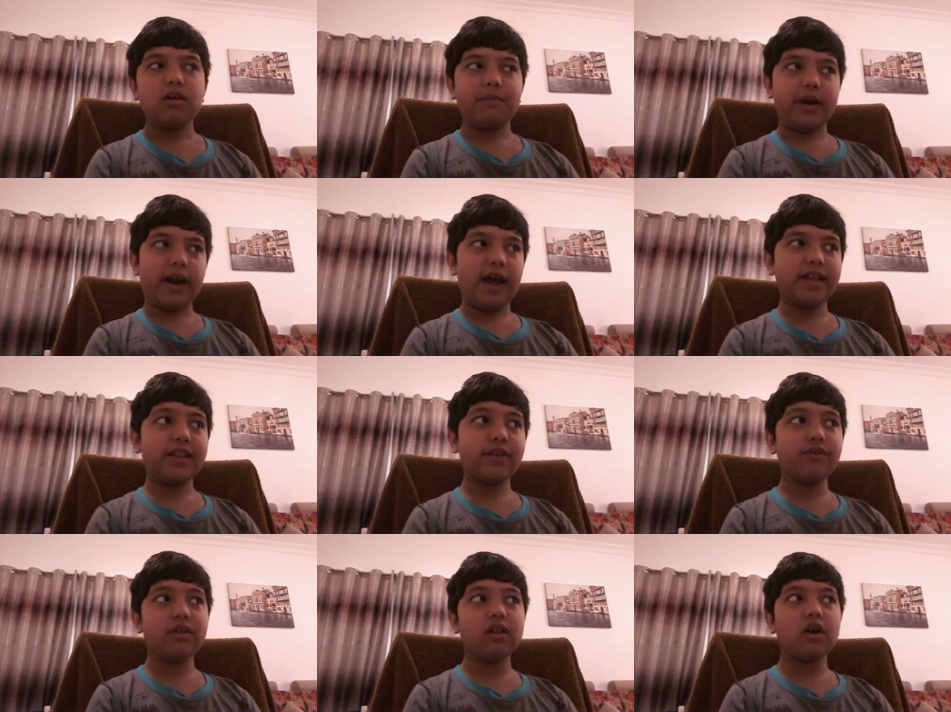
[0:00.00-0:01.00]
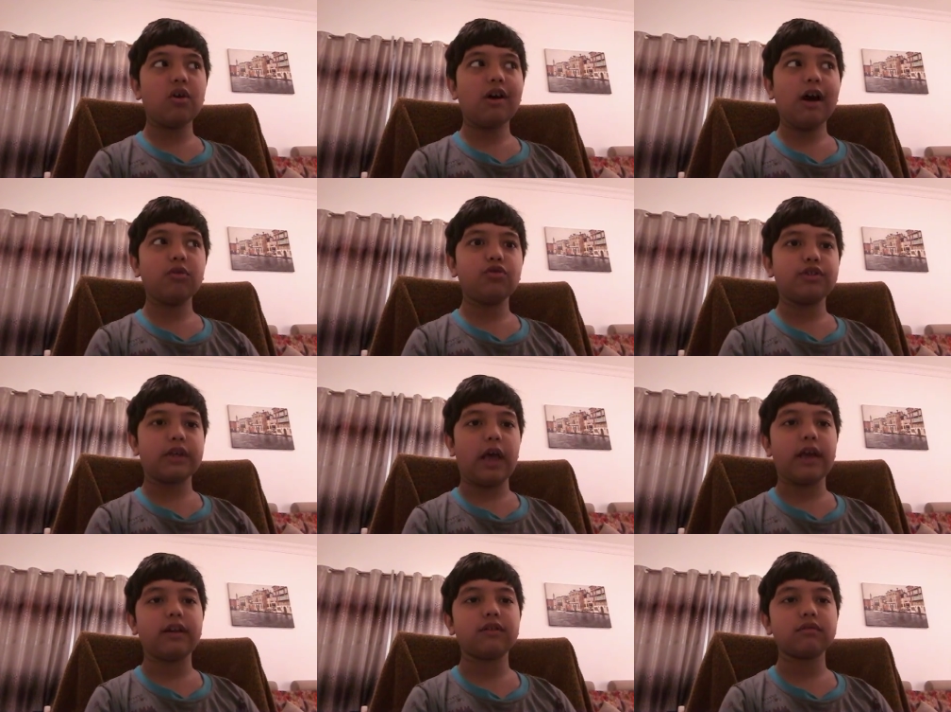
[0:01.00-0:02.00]
But I think we'll go
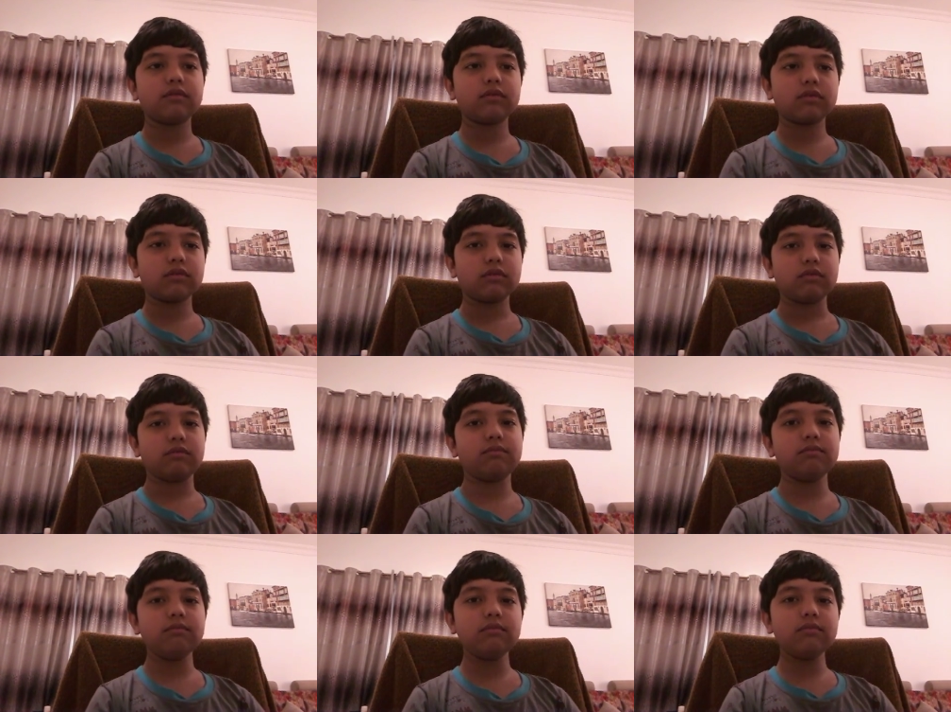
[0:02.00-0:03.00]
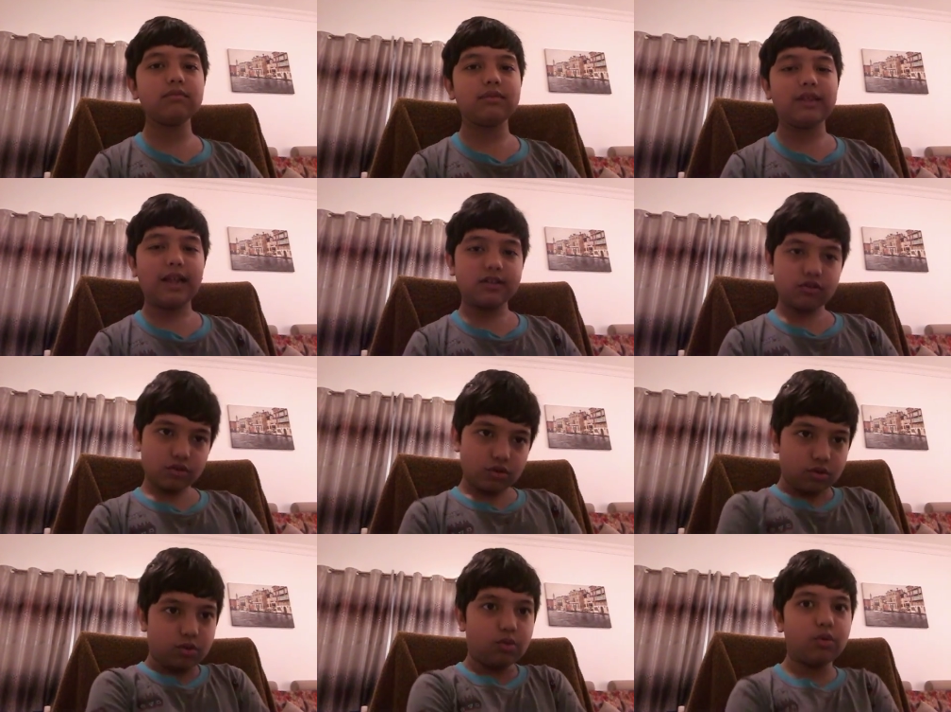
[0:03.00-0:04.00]
outside. That's
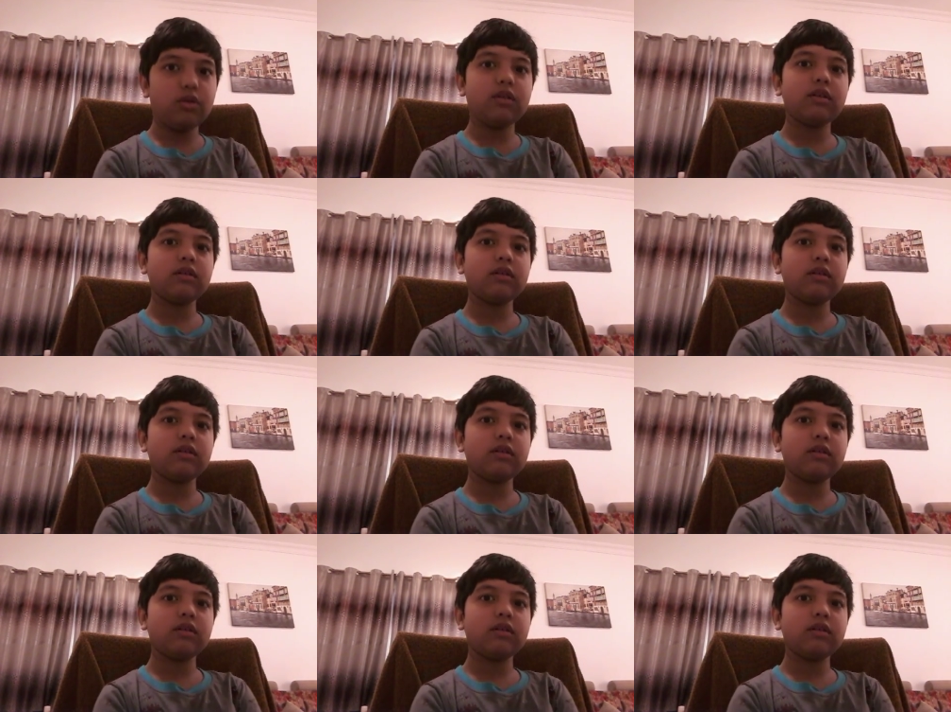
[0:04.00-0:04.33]
cool.